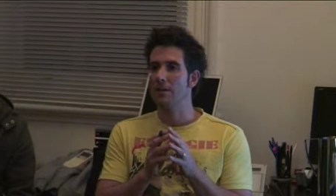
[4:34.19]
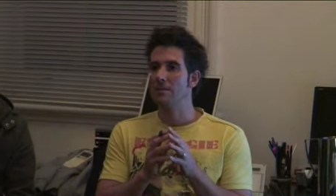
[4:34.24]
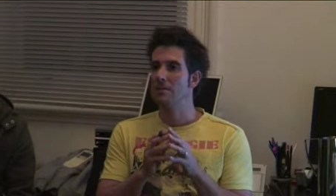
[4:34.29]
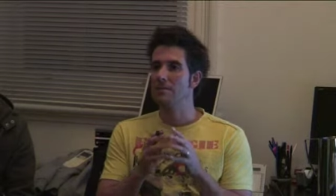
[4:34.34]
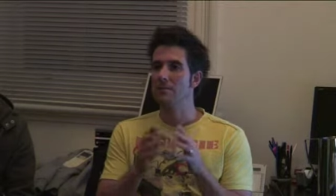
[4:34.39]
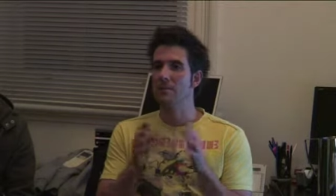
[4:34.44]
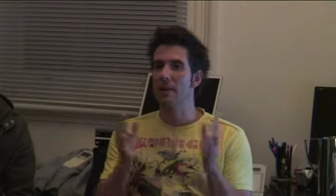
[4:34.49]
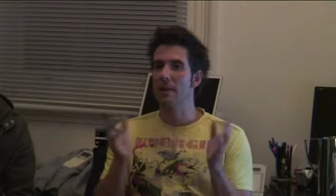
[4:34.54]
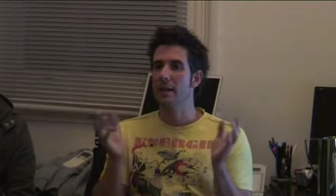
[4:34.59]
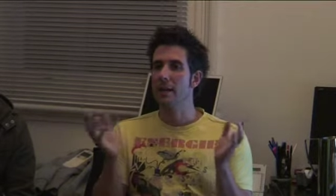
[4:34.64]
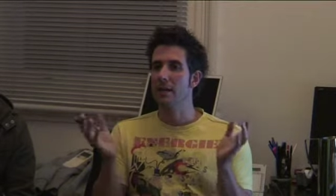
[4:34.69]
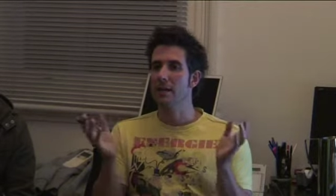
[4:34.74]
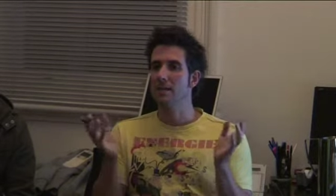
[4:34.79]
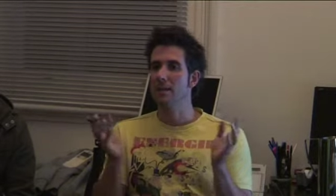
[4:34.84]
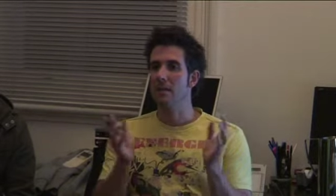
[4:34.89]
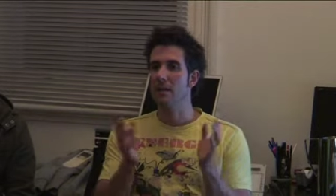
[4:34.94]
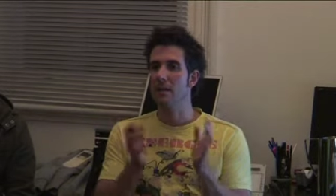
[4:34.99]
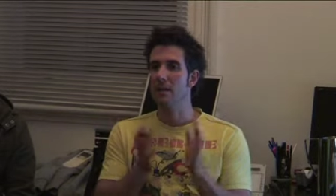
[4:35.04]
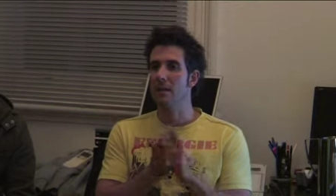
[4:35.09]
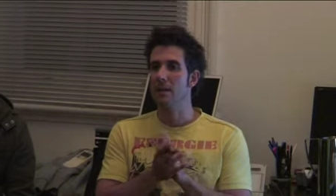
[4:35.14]
It's just like
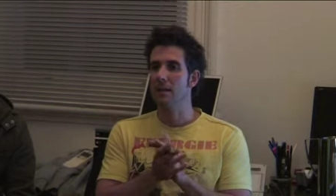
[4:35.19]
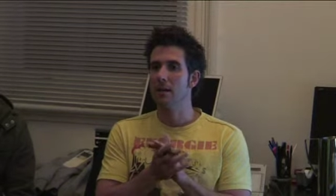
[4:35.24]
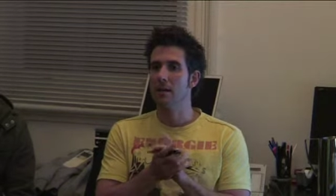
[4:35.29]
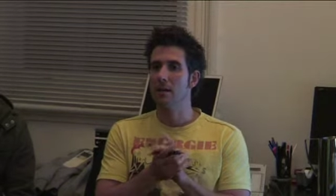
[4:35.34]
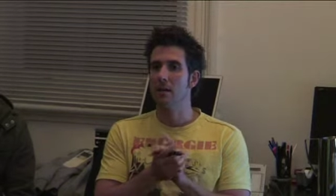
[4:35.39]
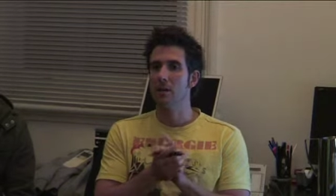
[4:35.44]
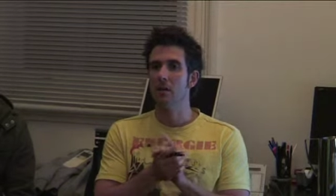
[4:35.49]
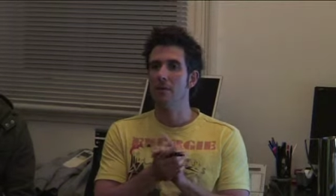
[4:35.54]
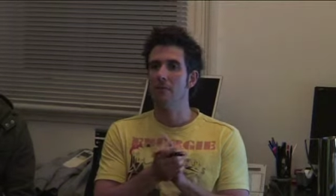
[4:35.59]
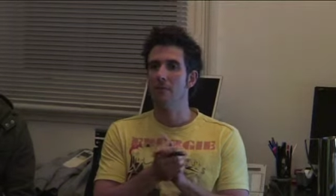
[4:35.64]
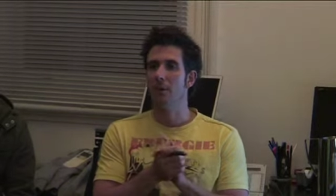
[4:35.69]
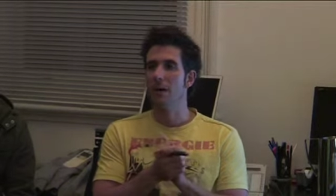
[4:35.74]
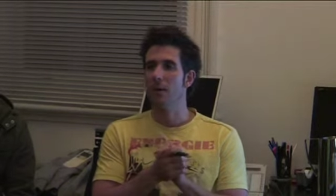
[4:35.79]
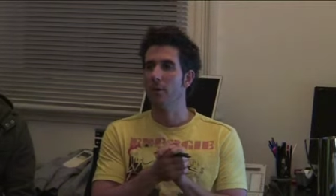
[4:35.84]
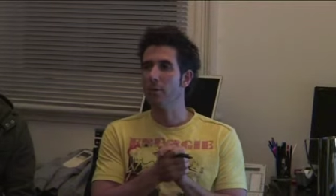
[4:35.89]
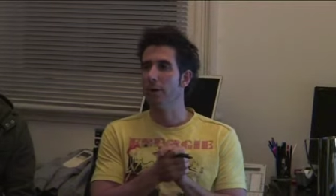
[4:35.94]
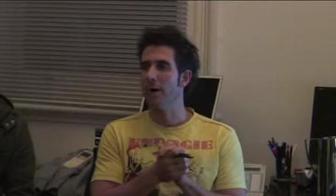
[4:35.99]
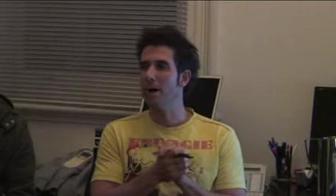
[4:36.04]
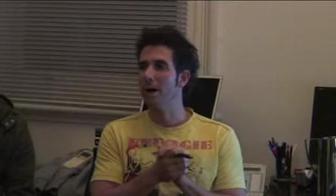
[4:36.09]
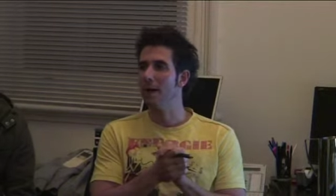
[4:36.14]
editing, like you can learn
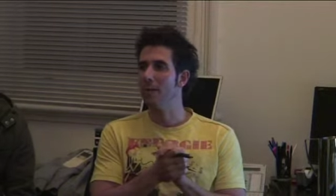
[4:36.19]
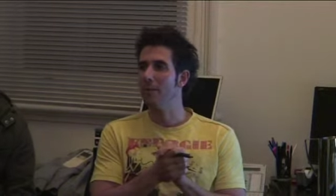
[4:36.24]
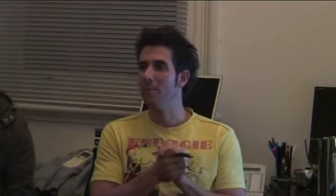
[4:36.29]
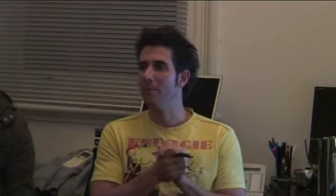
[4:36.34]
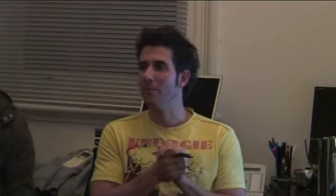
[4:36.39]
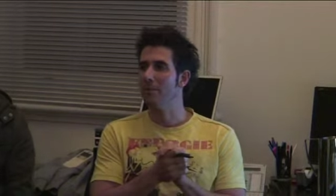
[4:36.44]
Final Cut,